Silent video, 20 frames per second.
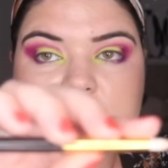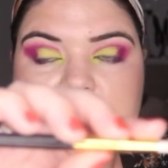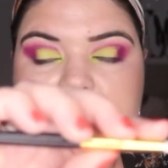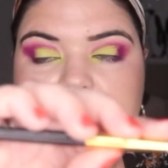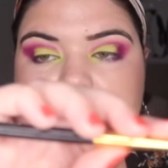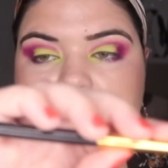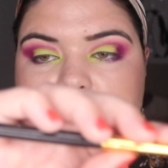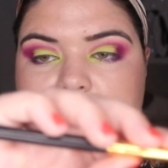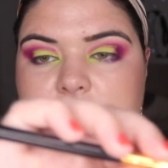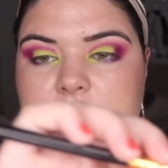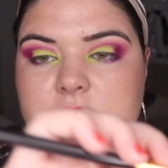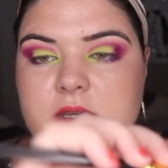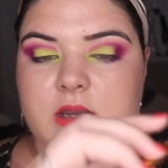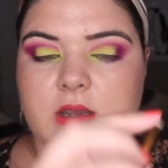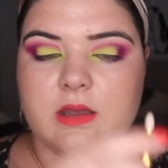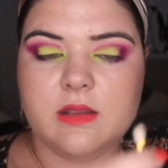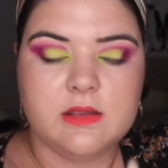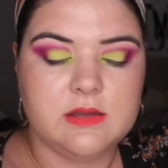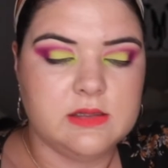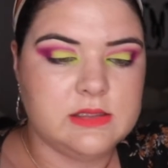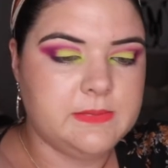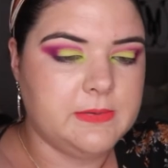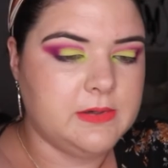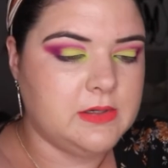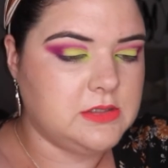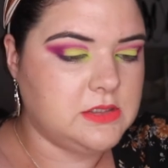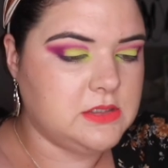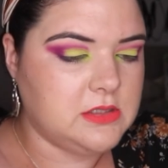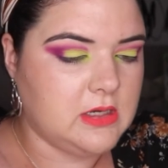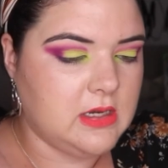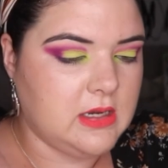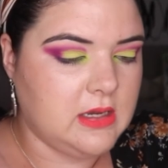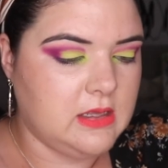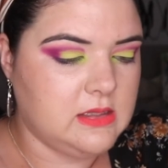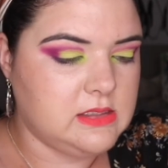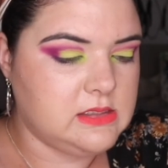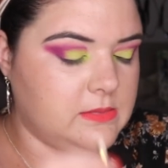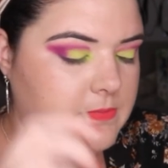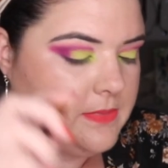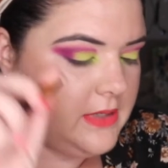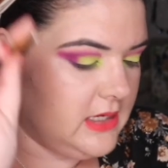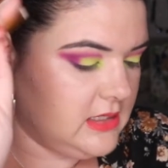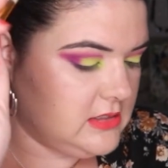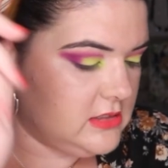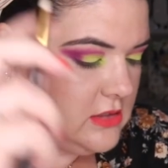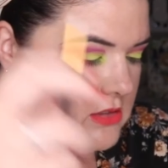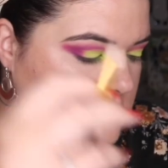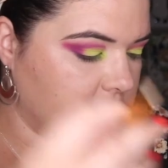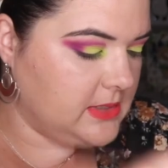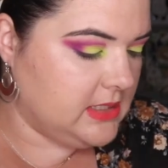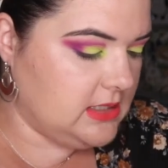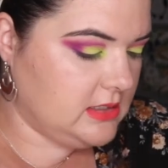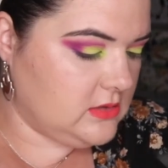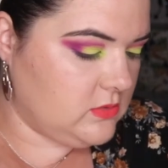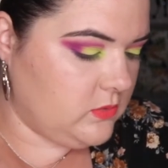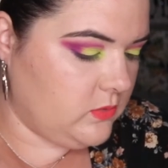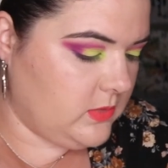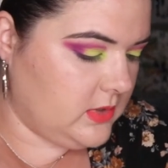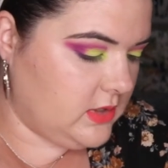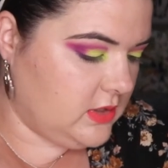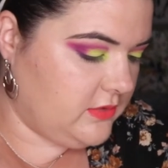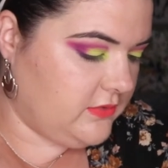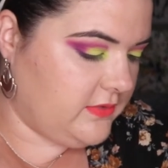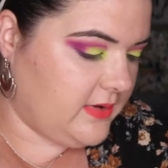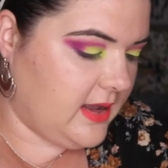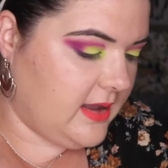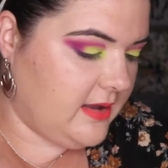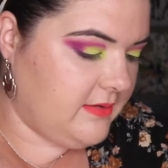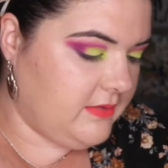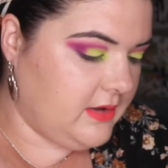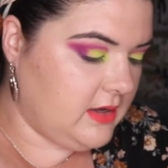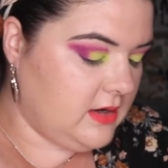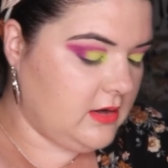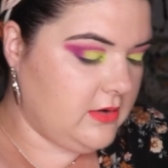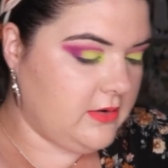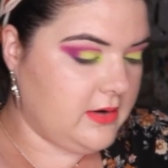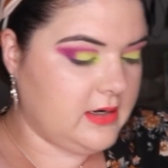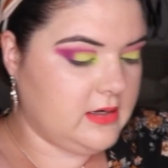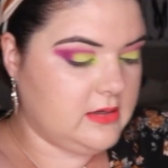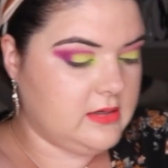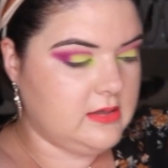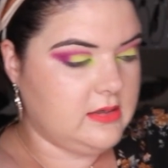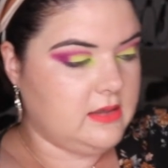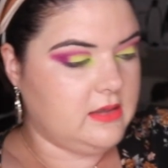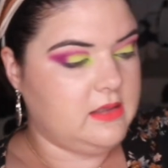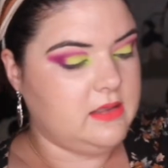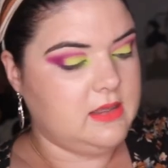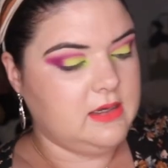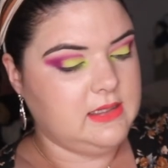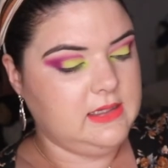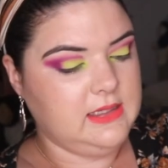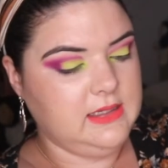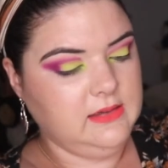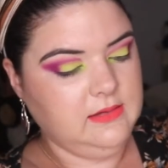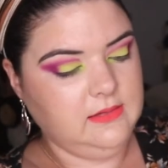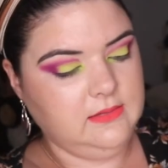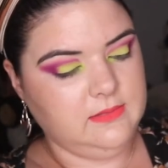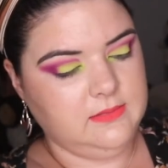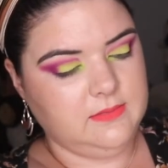And just using this brush, uh, this is B H Cosmetics one oh five, and going into Thingaling,